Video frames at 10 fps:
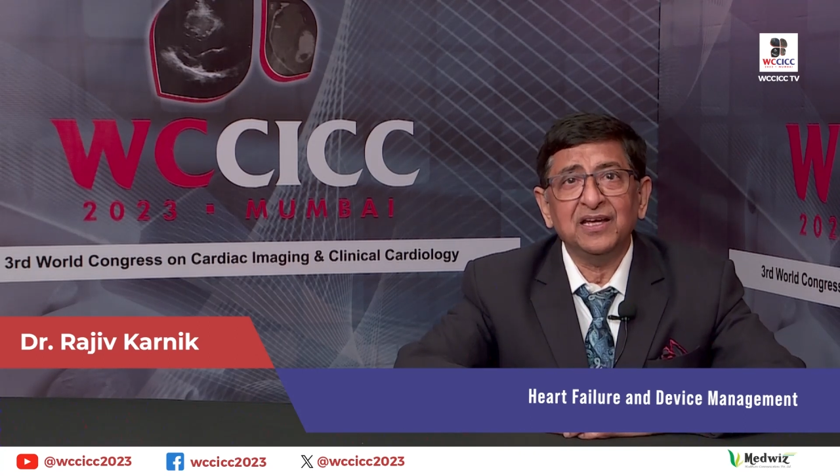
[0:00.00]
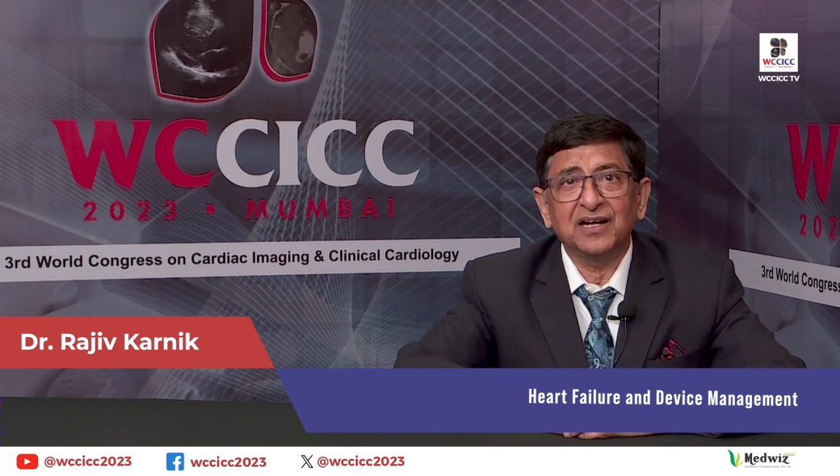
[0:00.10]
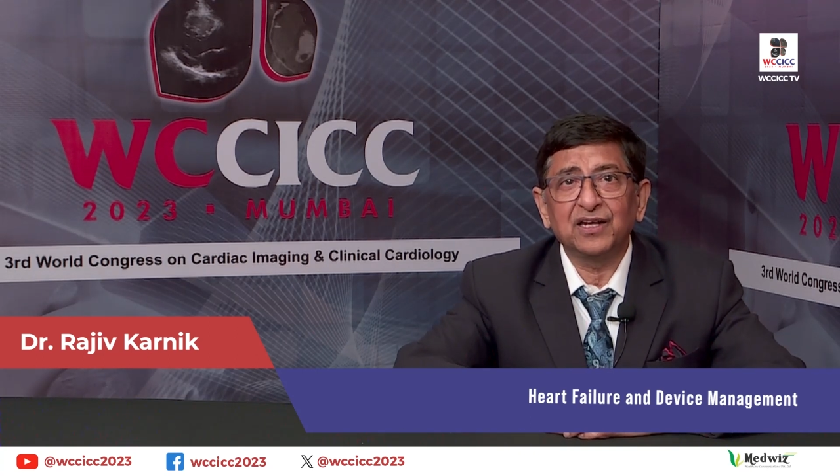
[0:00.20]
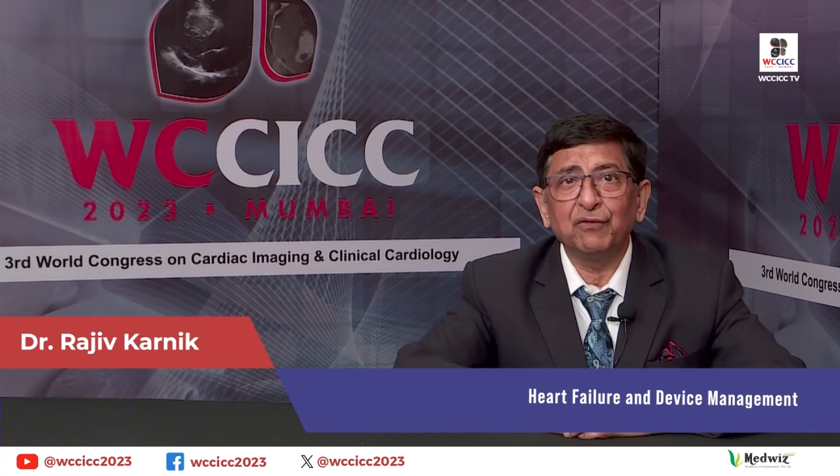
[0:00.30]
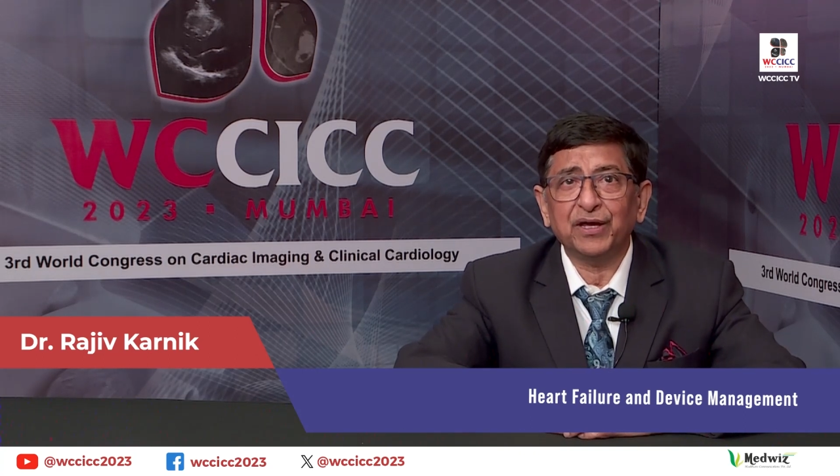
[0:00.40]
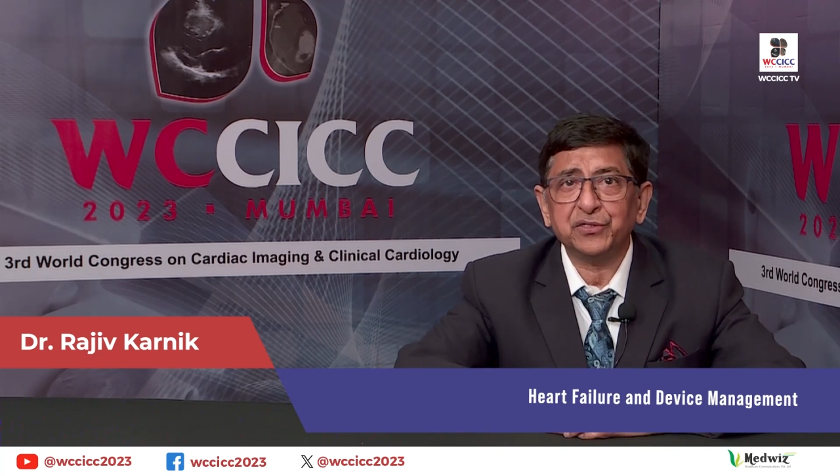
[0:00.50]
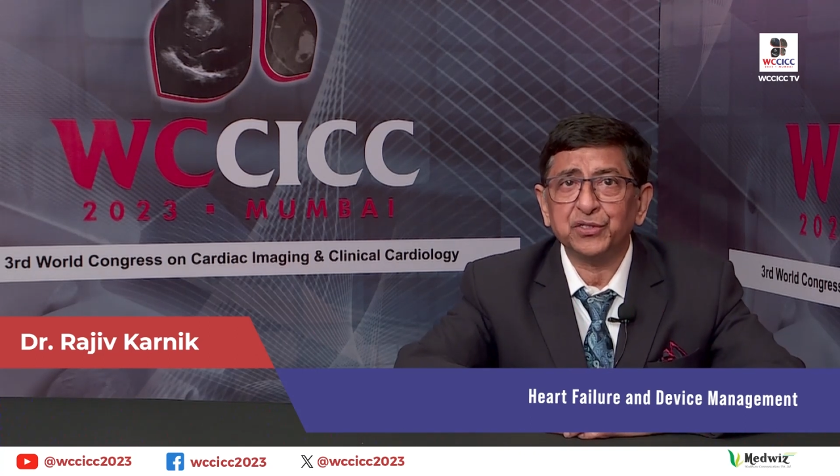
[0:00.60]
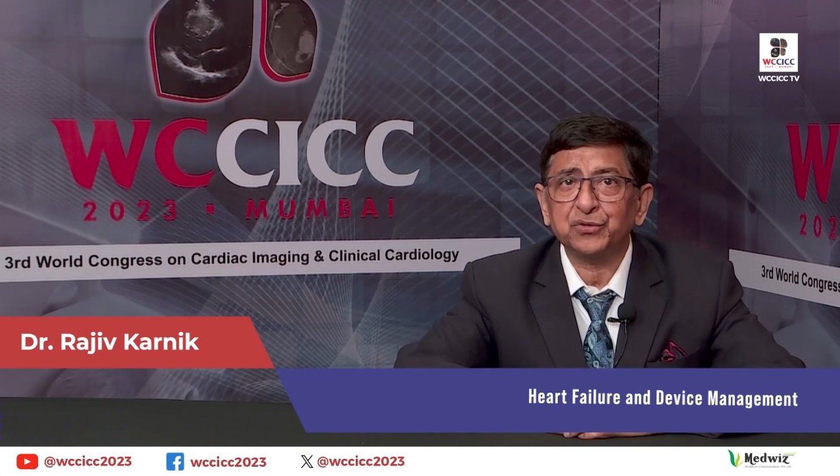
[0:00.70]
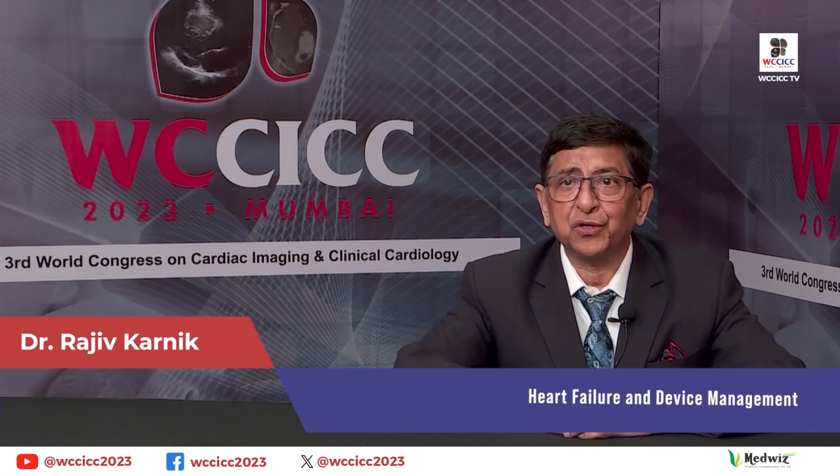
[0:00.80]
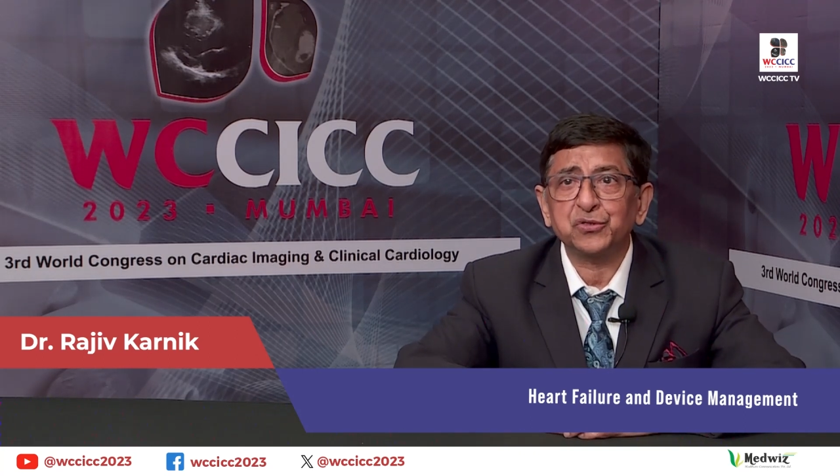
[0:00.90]

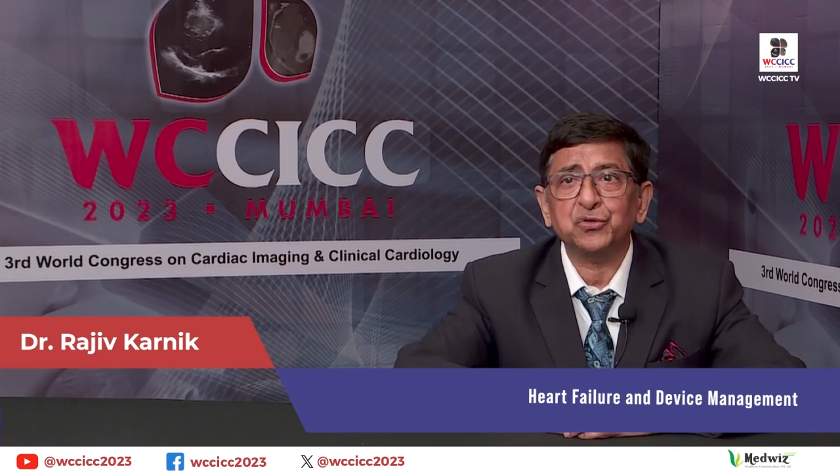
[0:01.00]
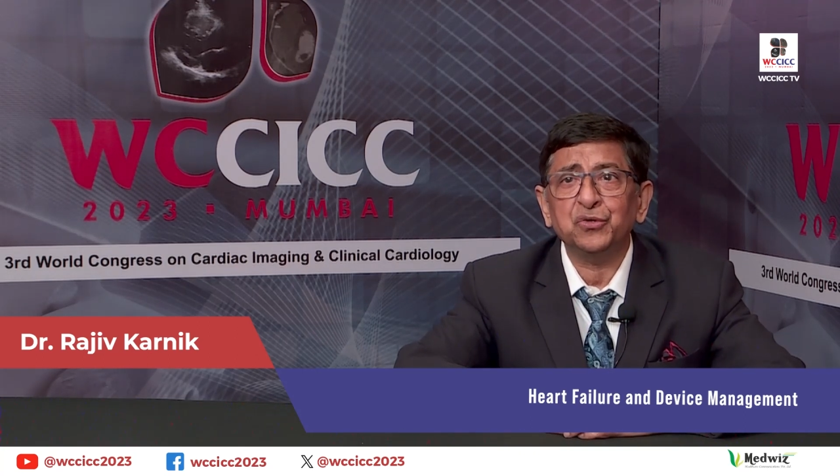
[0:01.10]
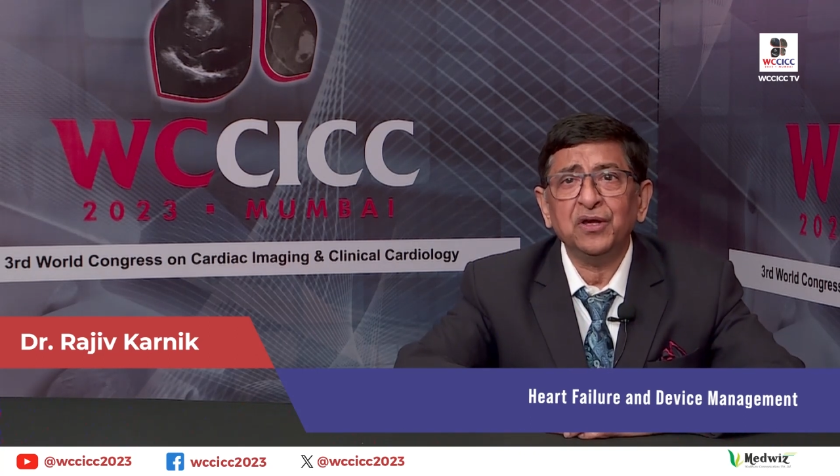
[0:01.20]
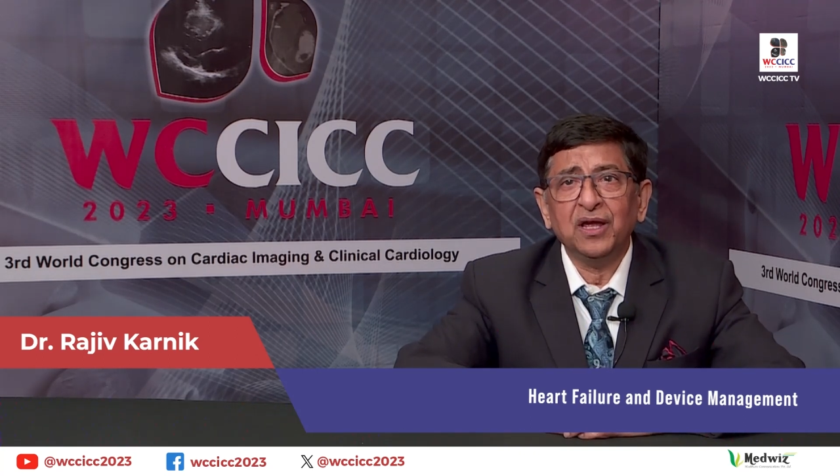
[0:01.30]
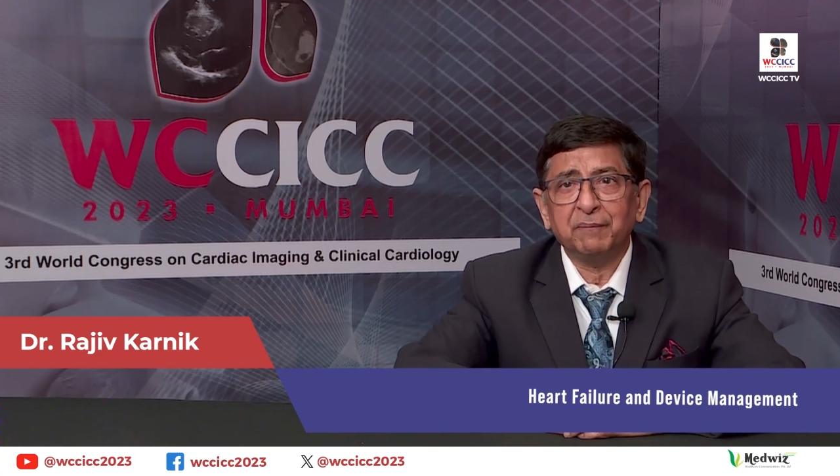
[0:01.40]
devices also,